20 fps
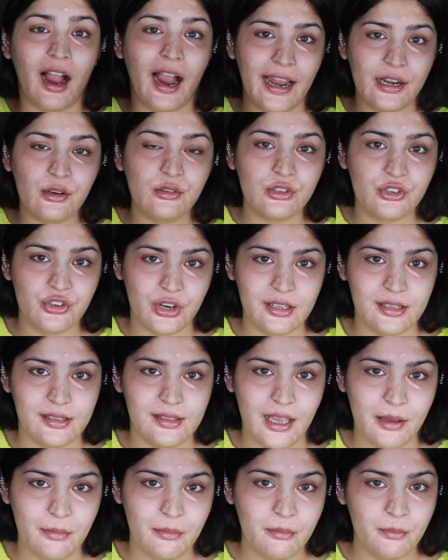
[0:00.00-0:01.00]
I don't
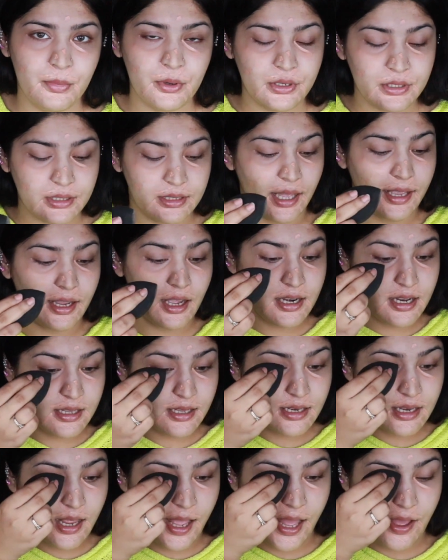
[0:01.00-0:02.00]
trust them, because Nykaa
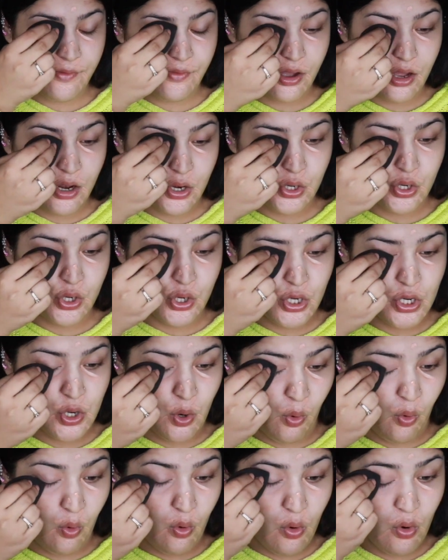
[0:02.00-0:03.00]
doesn't have
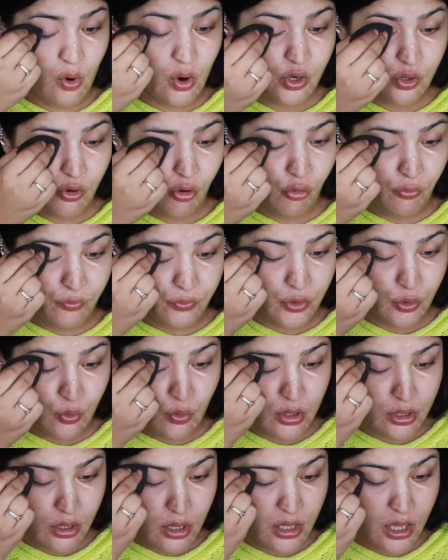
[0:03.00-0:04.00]
a lot of
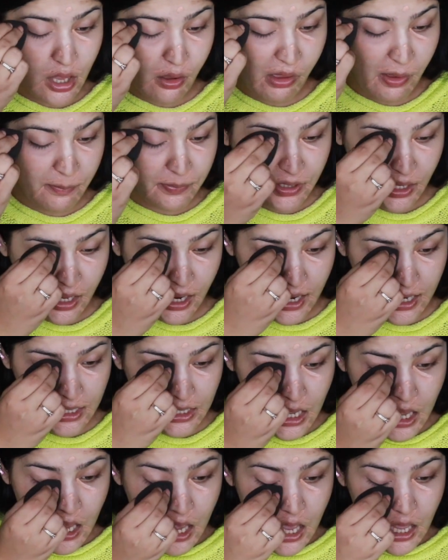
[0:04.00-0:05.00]
tools on their
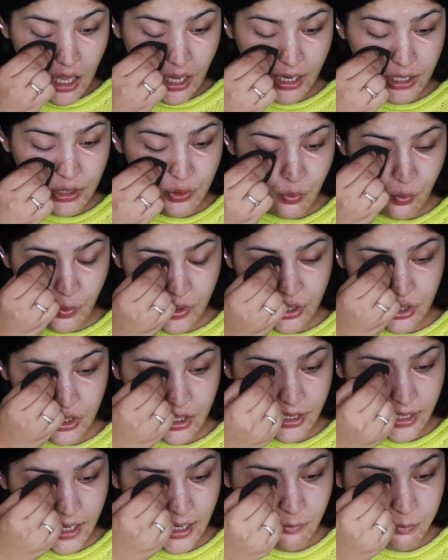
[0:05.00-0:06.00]
website. I do wish
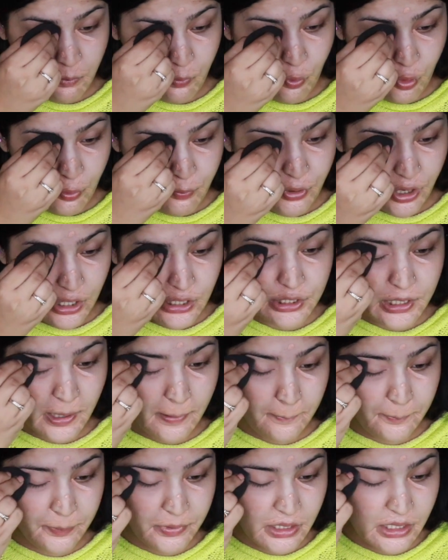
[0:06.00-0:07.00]
they get more brush
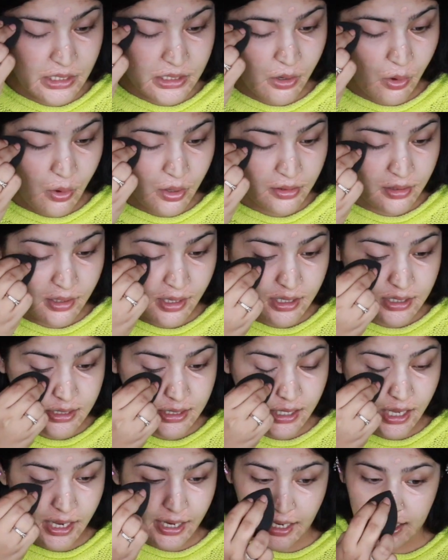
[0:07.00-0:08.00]
companies on their
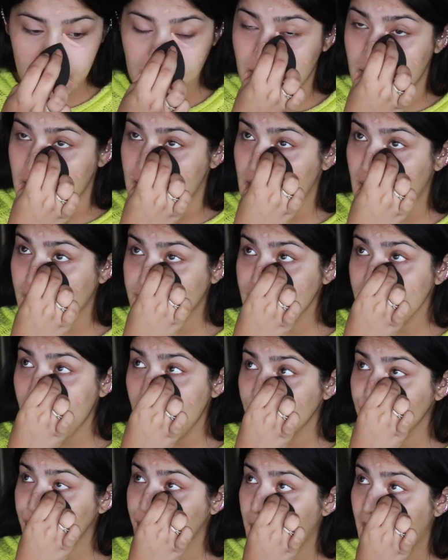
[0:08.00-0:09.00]
site. Like, they
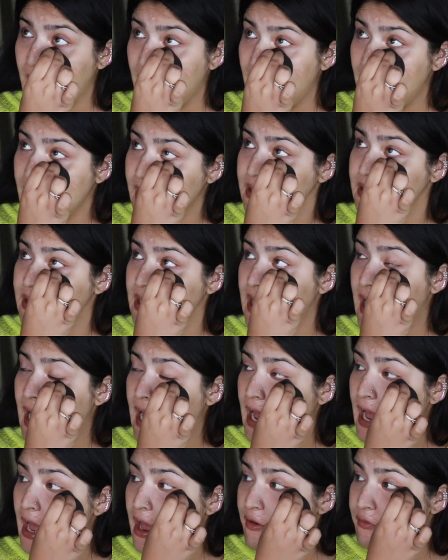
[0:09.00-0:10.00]
have Pack, they
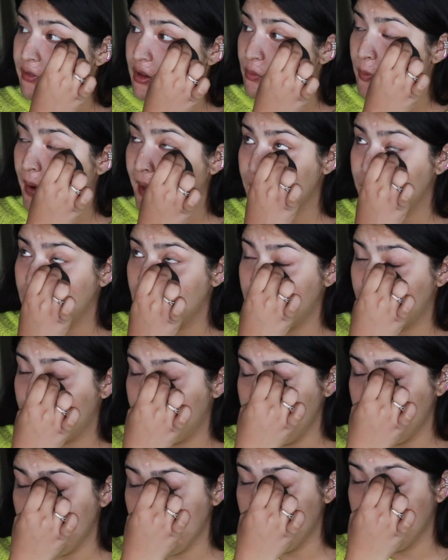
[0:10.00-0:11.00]
have
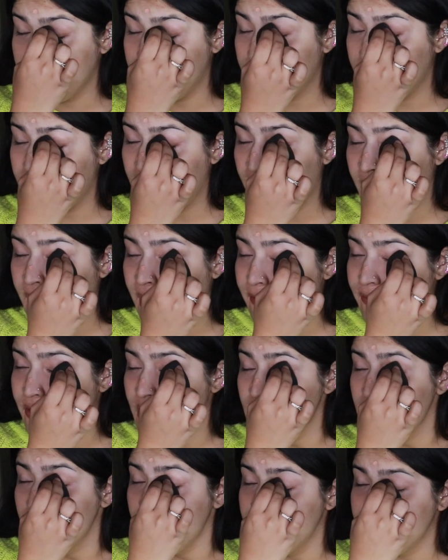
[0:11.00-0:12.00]
YBP, they have
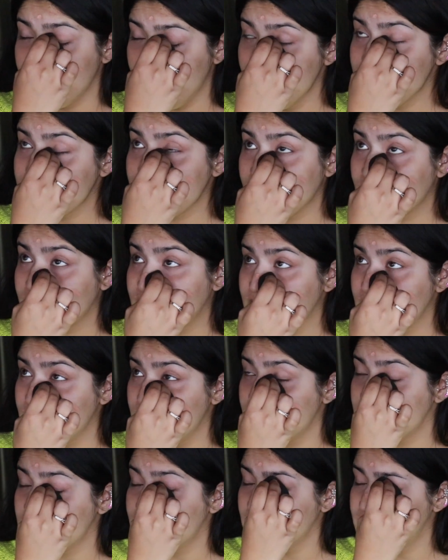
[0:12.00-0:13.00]
Real
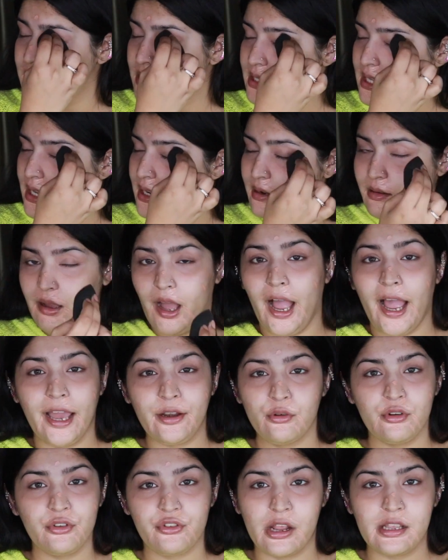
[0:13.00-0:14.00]
Technique, but still,
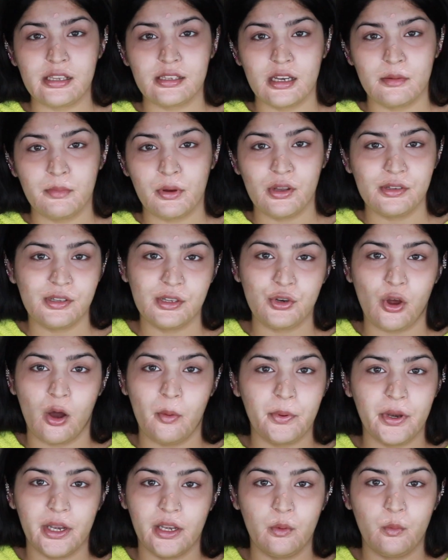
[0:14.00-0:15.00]
I don't trust it because the
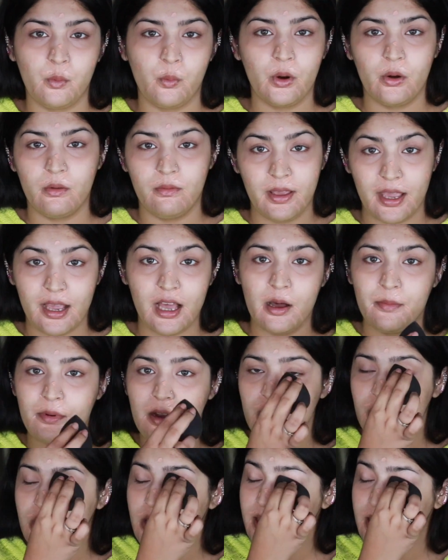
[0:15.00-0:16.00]
top rated were Vega
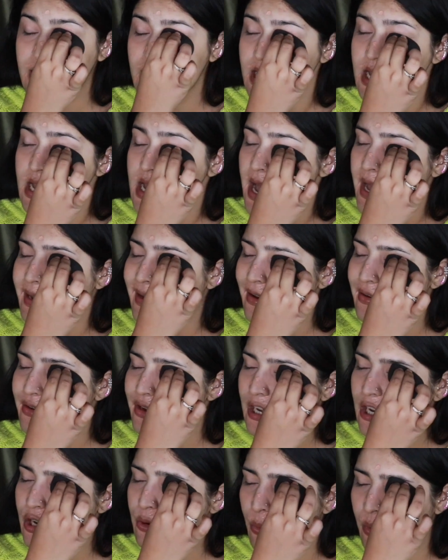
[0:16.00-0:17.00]
brushes, and I
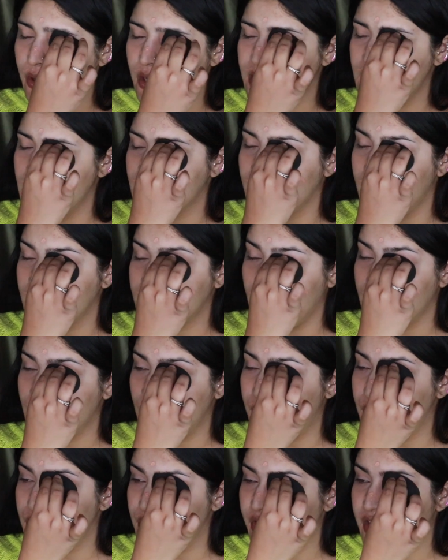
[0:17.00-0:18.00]
really don't want to take that kind
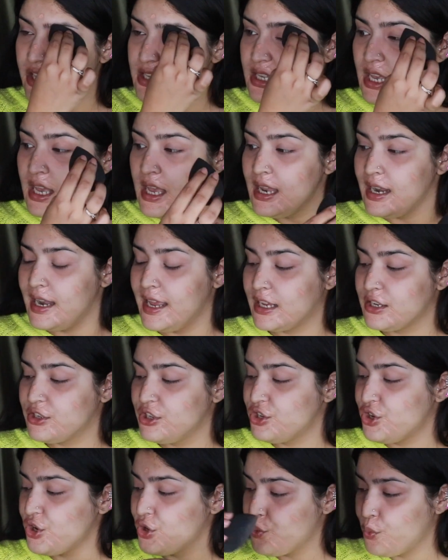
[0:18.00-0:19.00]
of a risk, like
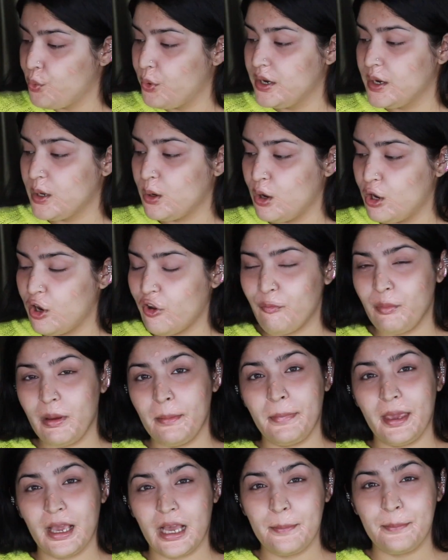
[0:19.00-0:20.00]
just ruining all of
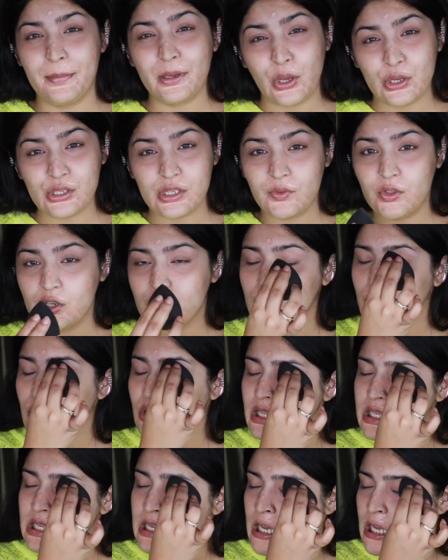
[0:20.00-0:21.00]
my makeup because of the
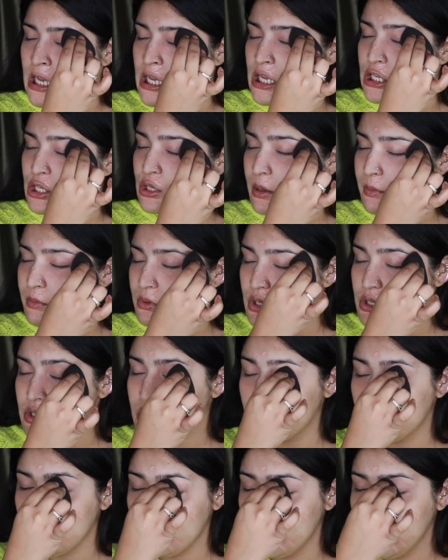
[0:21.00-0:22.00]
tools. So I'm
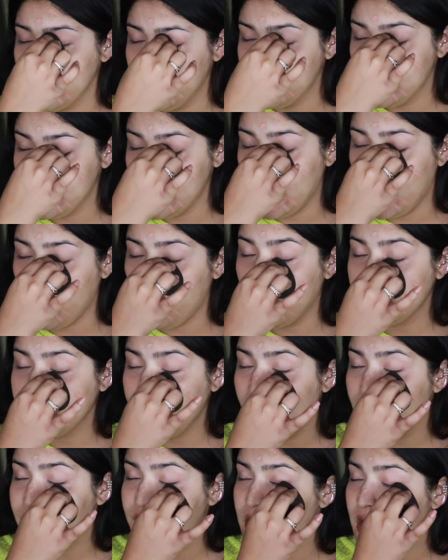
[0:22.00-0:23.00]
just gonna be using
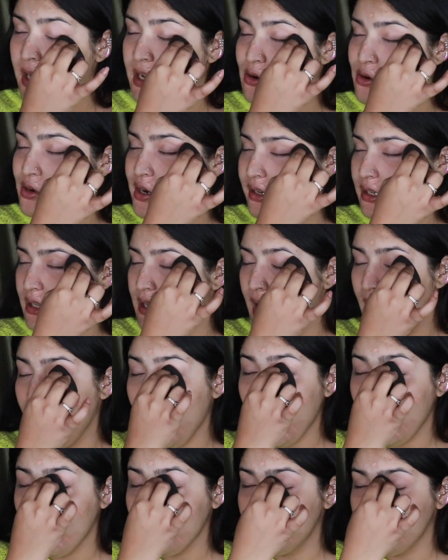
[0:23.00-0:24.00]
whatever I already
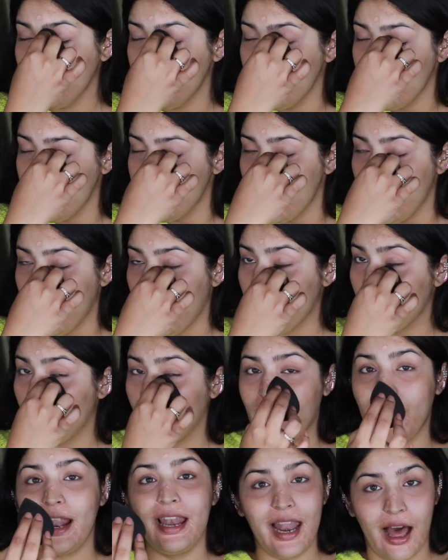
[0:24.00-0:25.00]
have and
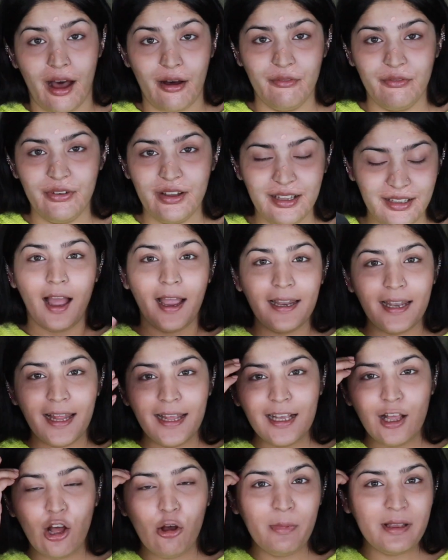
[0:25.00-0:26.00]
what I love. I
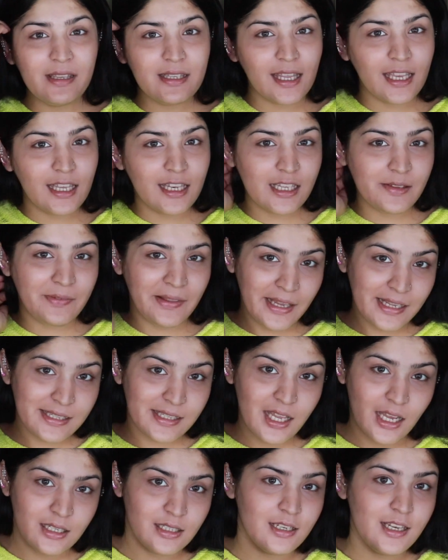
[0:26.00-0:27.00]
like how my skin is very
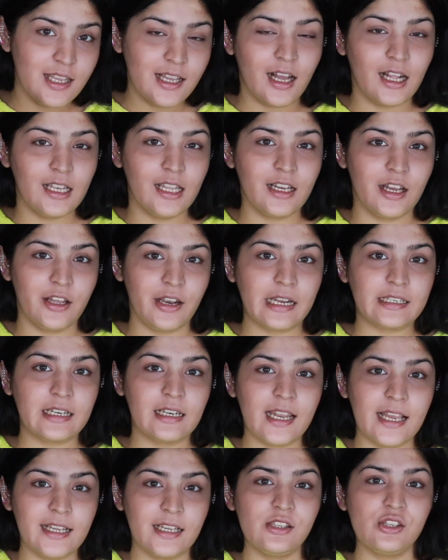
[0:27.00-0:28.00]
subtly color
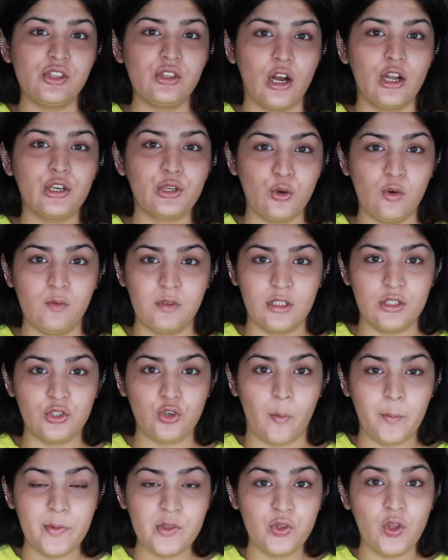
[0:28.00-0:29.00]
corrected, like it's not over the
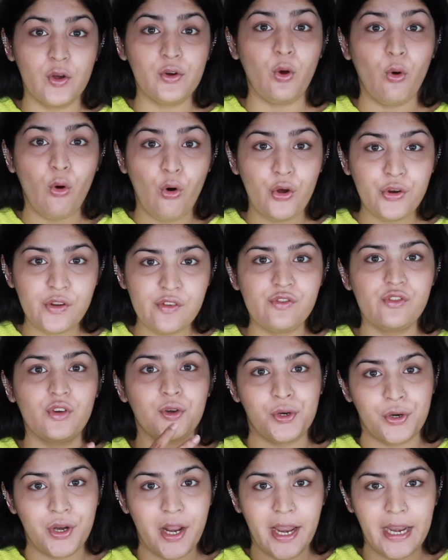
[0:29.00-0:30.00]
top, it's not orange
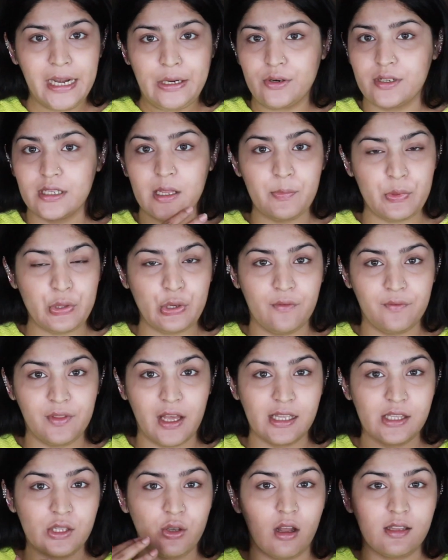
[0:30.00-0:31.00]
or red or something of
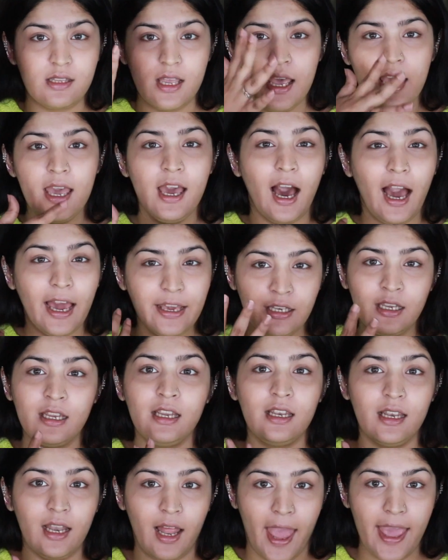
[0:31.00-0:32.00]
that sort. I
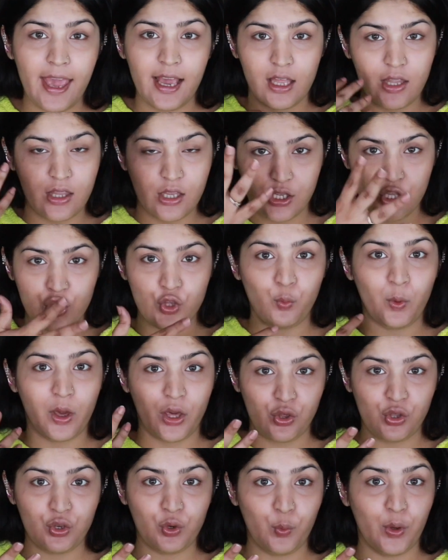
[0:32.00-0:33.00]
really like the
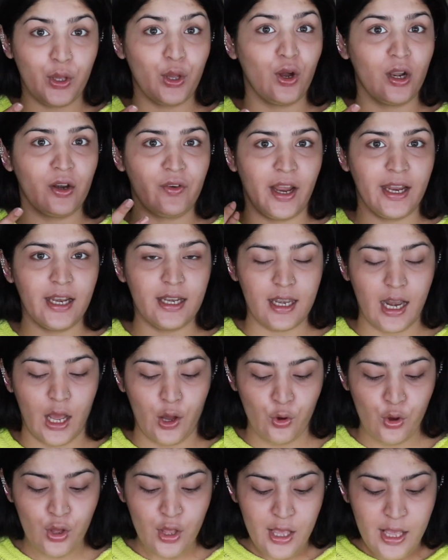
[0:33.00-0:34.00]
situation going on right
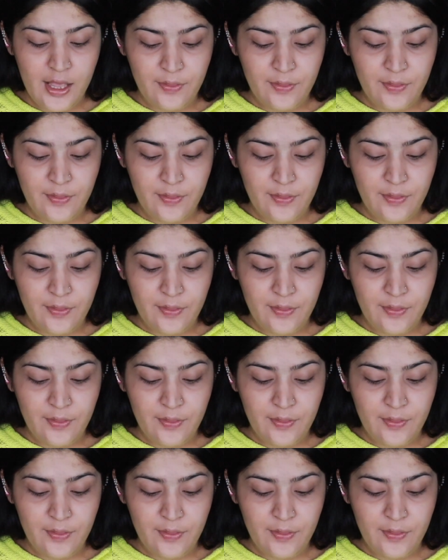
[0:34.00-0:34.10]
now.